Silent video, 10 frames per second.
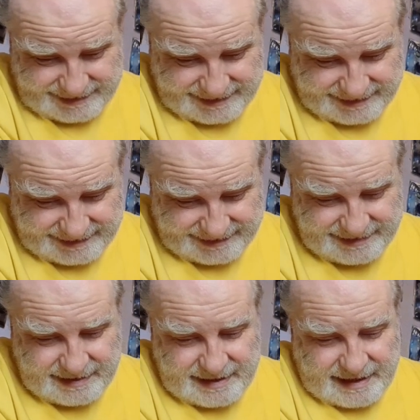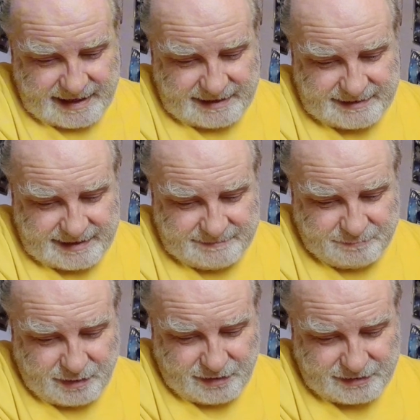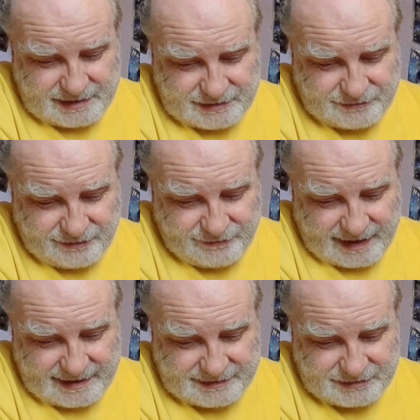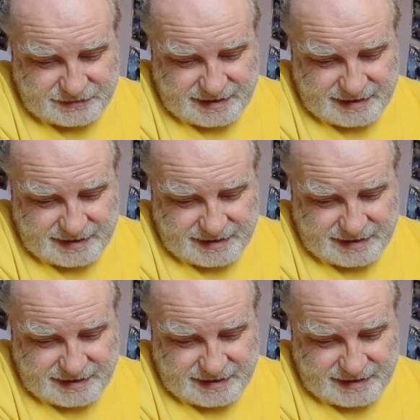And then Porky's Revenge,